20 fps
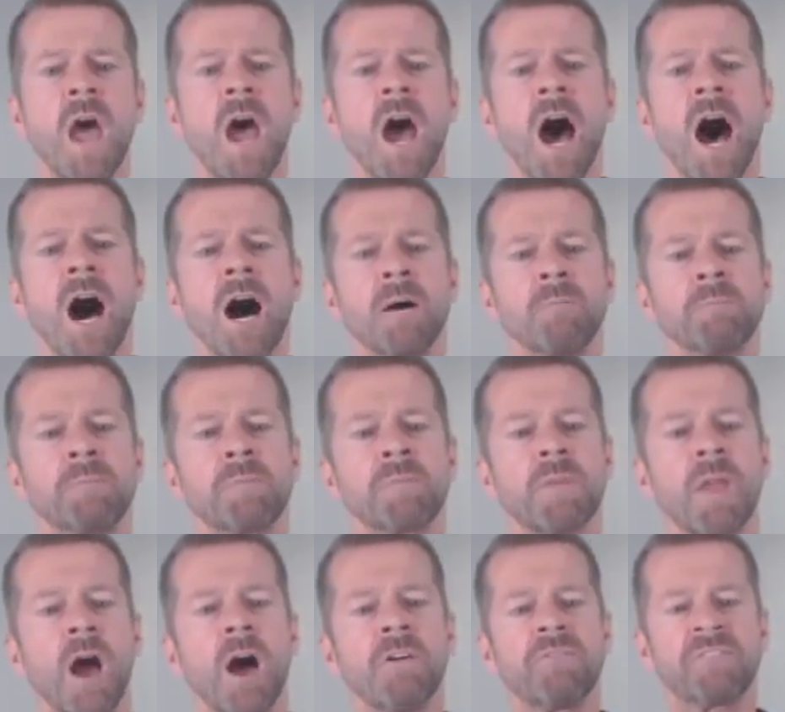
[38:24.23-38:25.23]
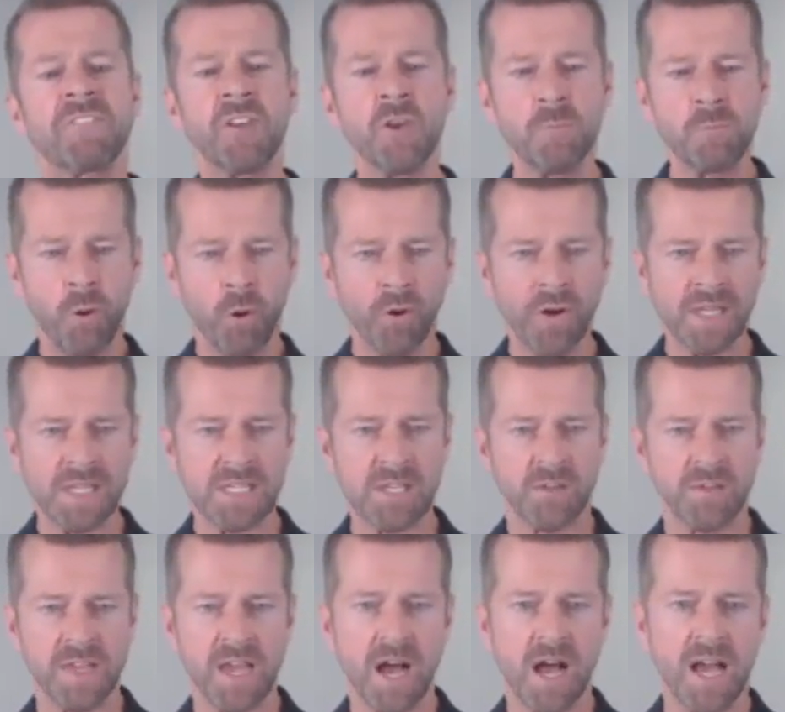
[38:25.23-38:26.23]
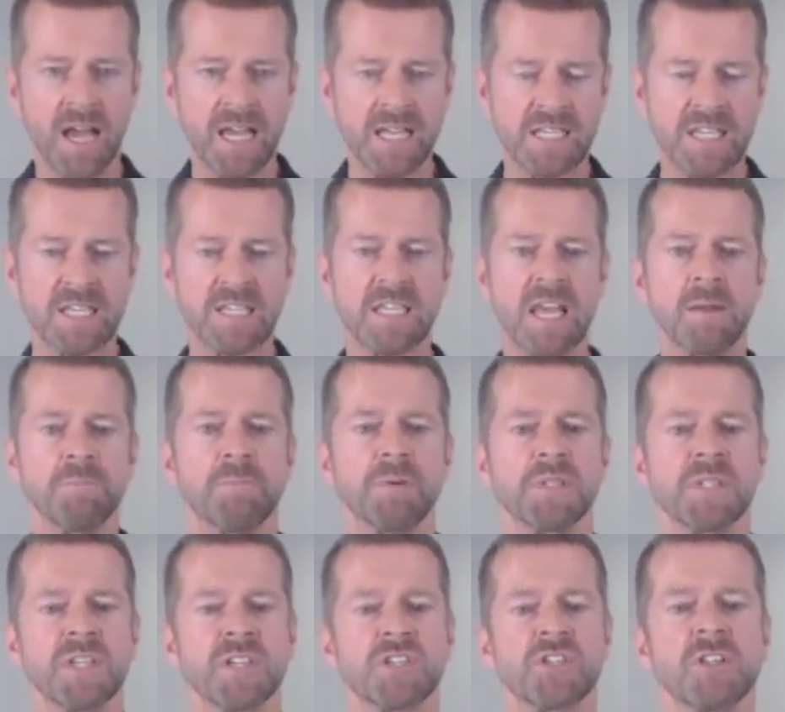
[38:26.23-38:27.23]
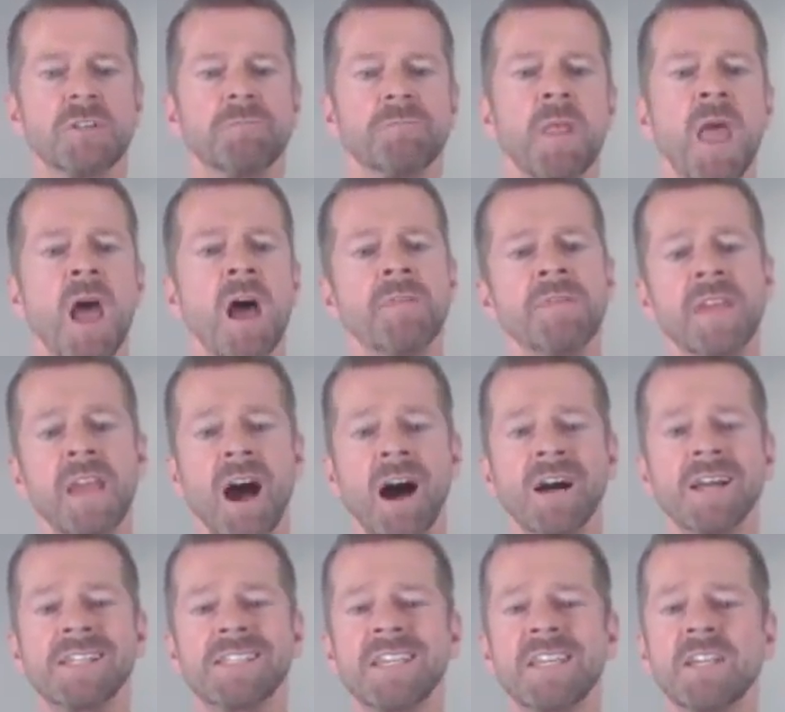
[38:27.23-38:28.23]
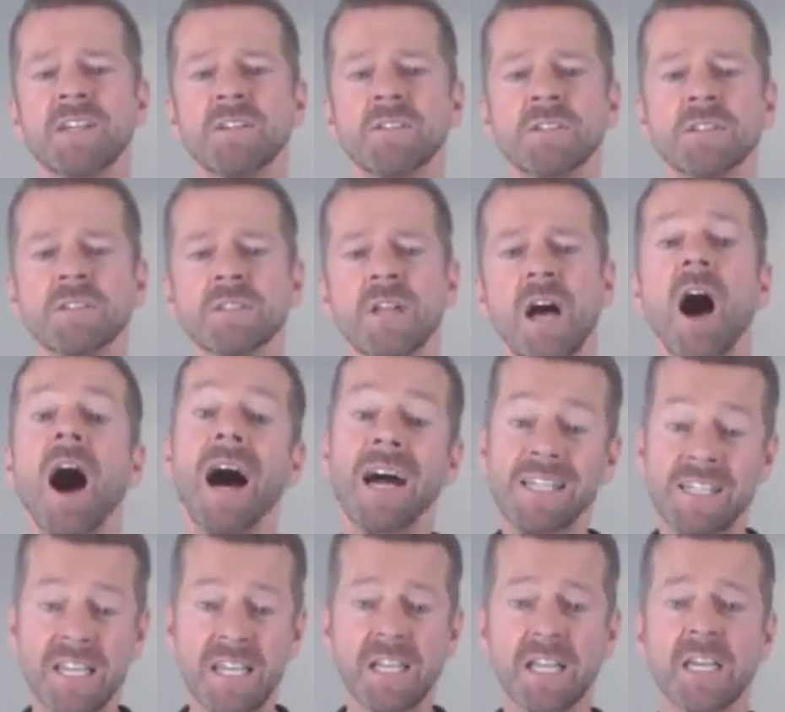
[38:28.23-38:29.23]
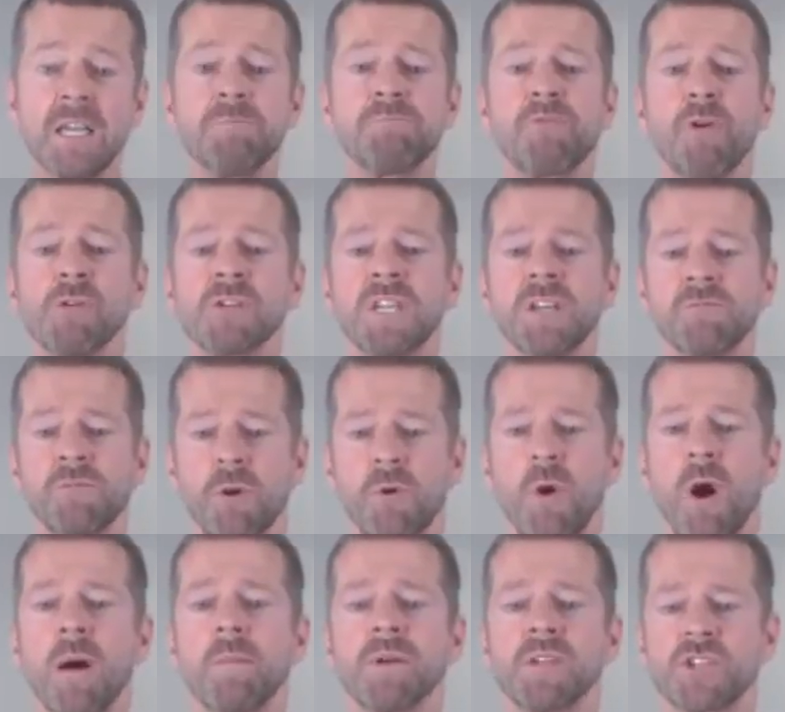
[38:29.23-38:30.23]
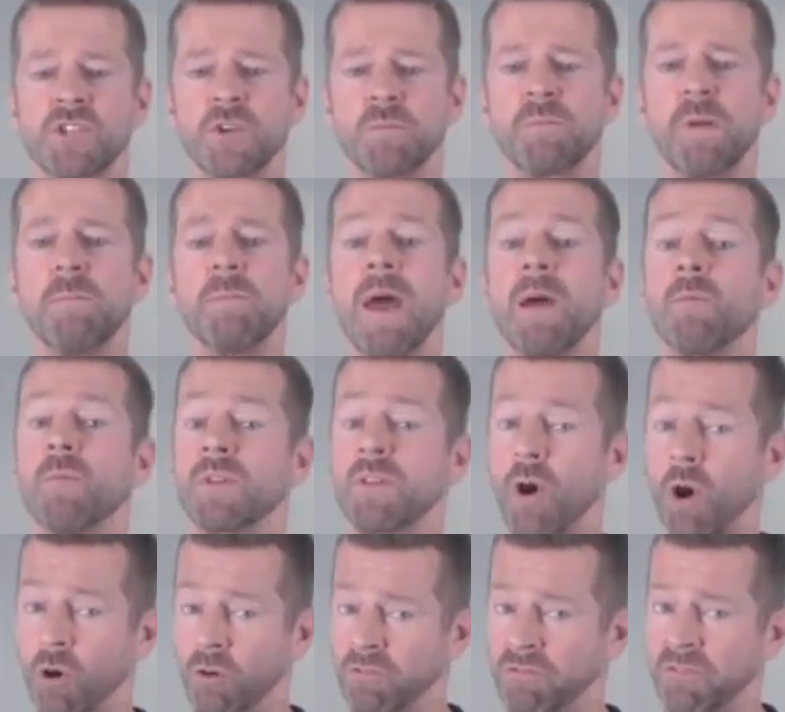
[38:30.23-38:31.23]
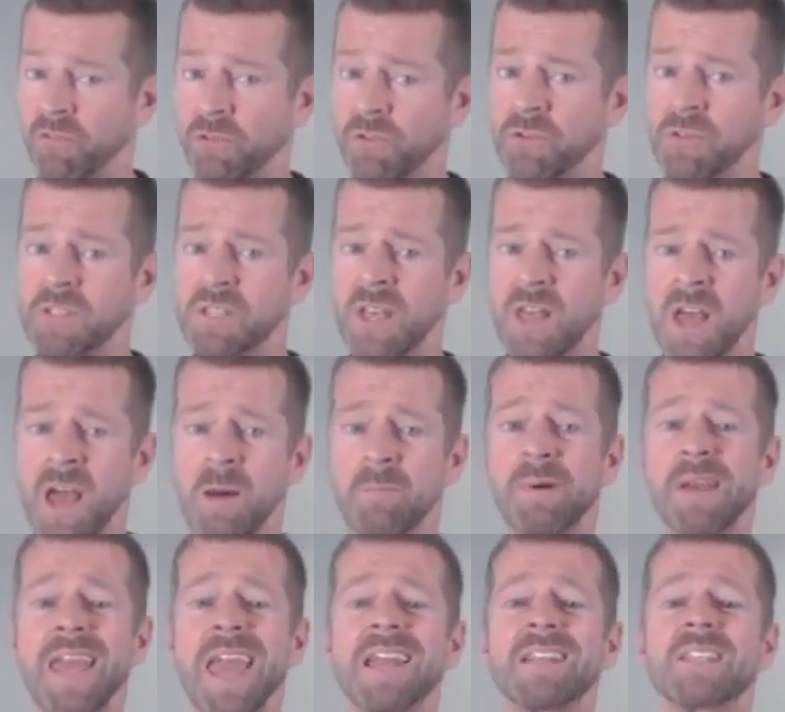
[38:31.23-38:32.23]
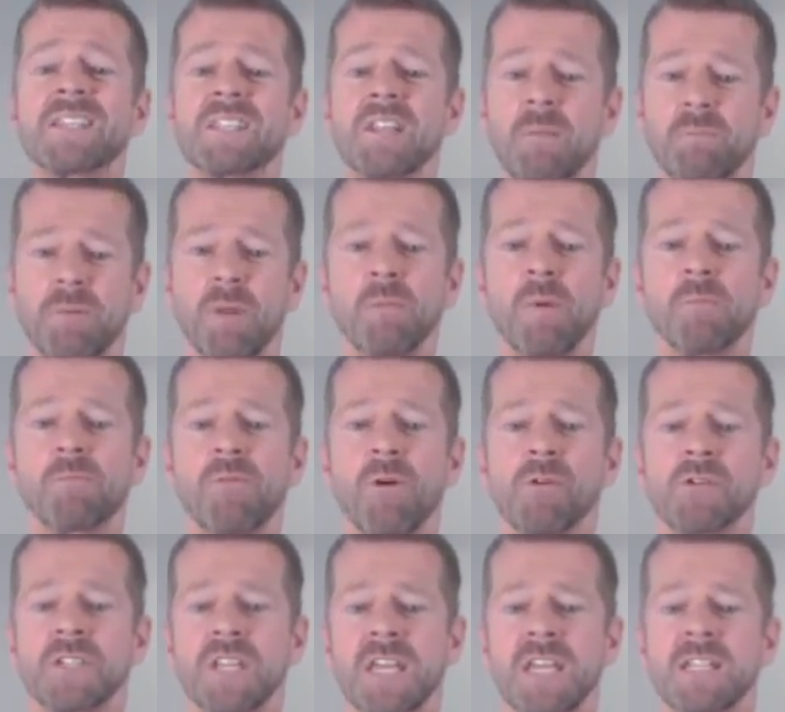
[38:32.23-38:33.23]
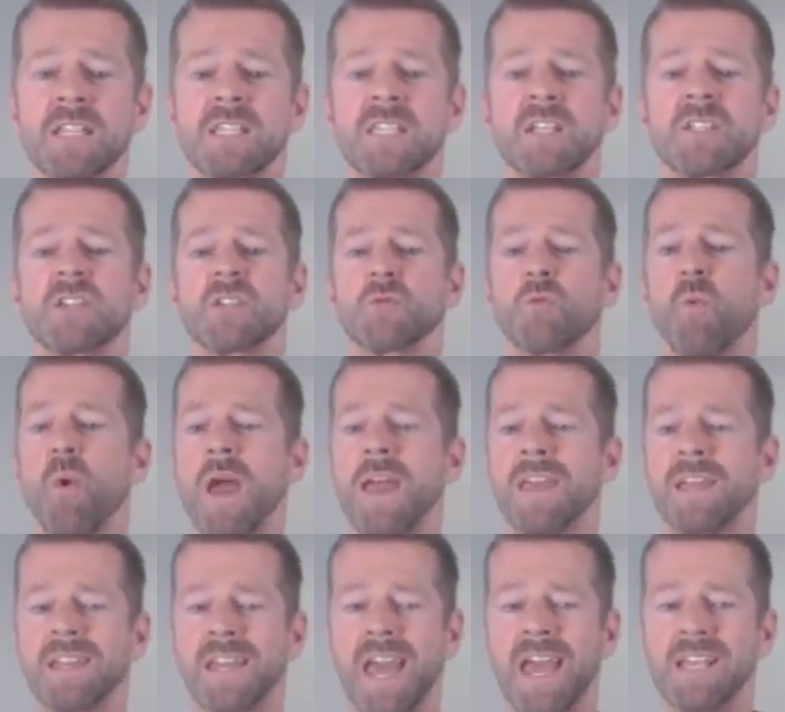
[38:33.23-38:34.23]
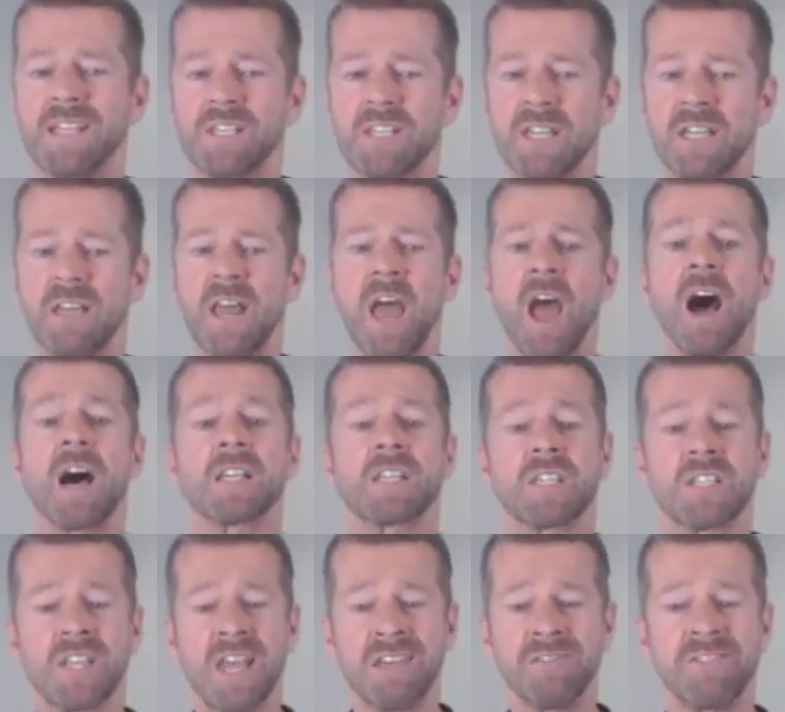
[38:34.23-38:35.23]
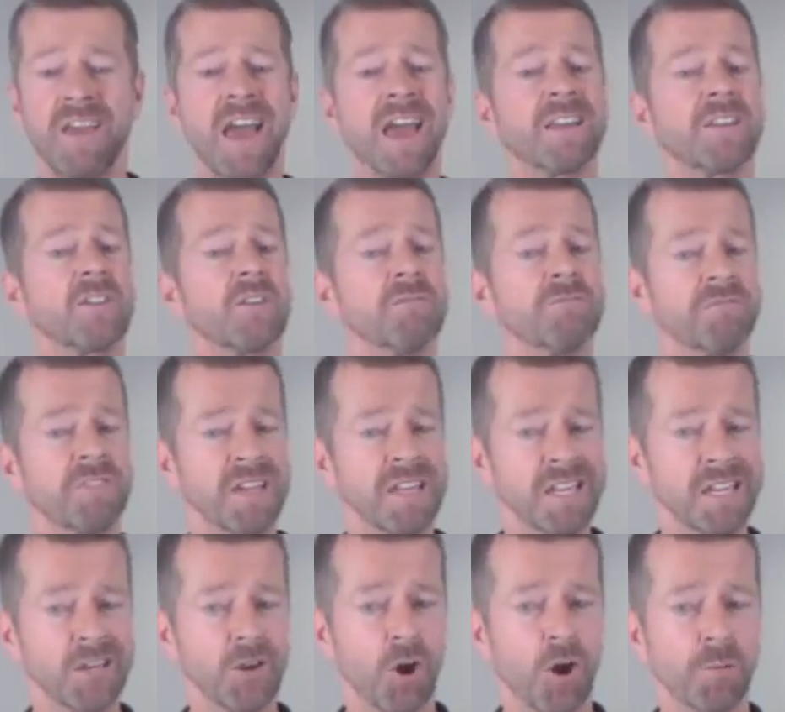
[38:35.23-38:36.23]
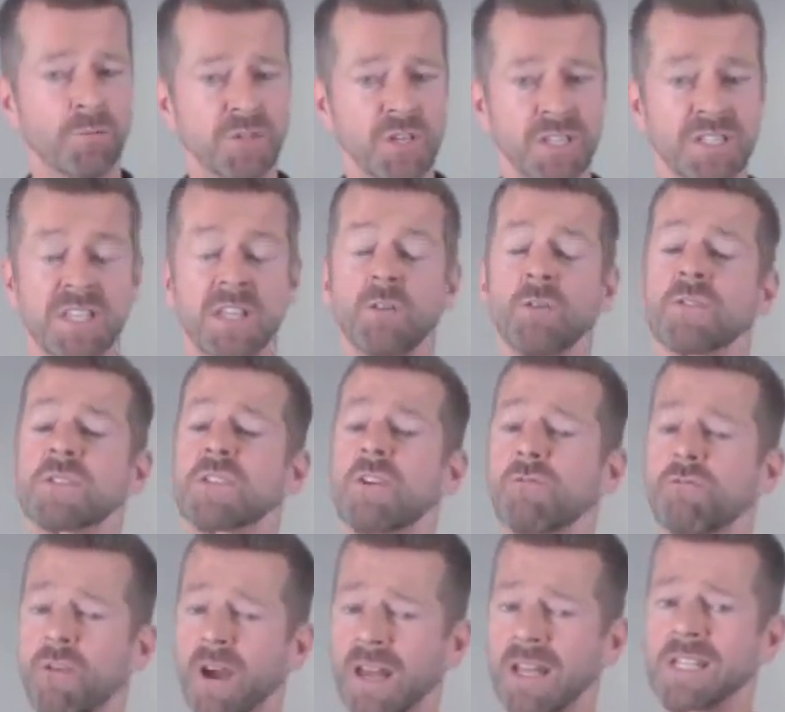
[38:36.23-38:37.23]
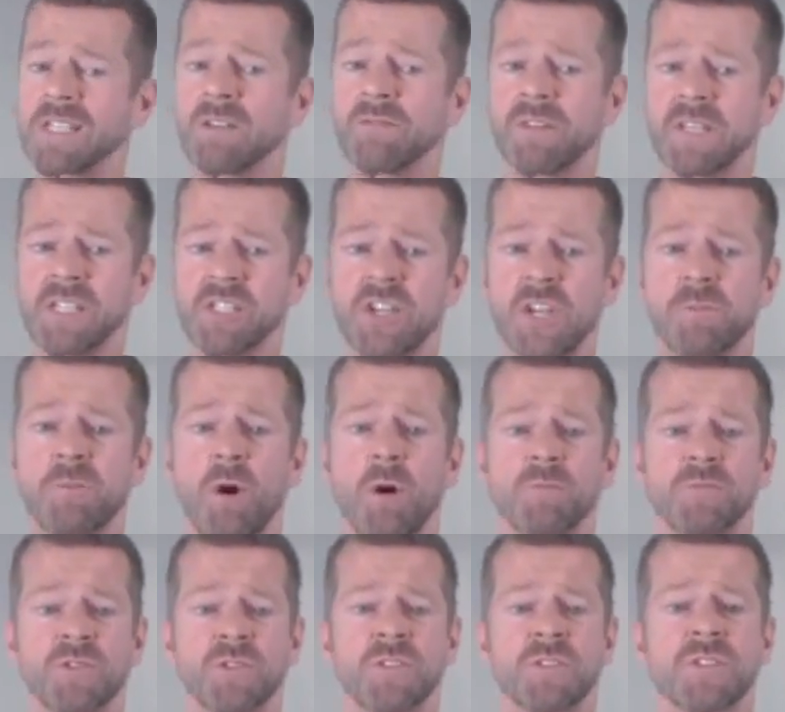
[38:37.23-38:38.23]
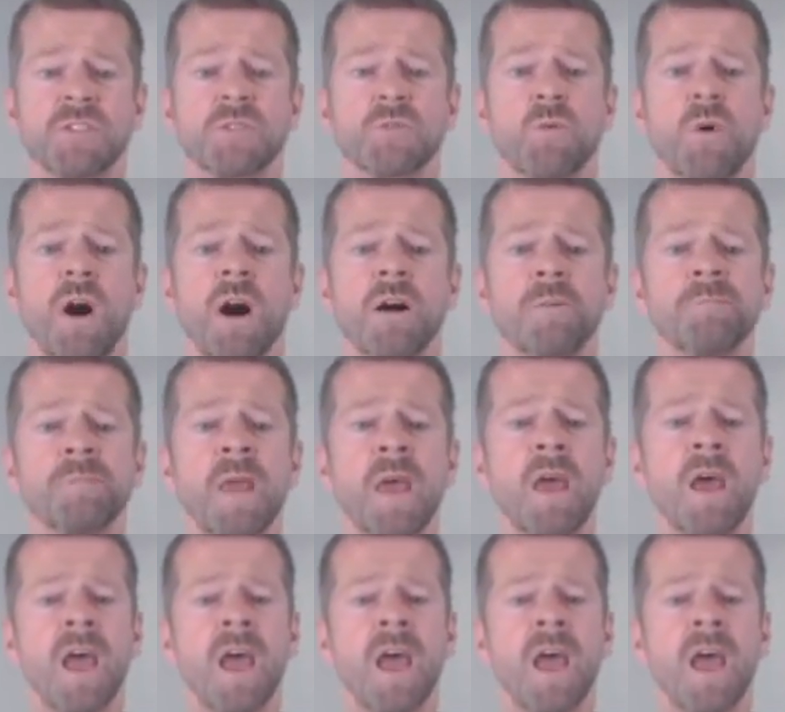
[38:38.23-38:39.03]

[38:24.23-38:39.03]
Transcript: A few points on the ISSN position. Ideally, protein requirements should be met with whole foods, but again, supplement proteins such as whey and casein are safe and convenient options, and also relatively cheap options as well.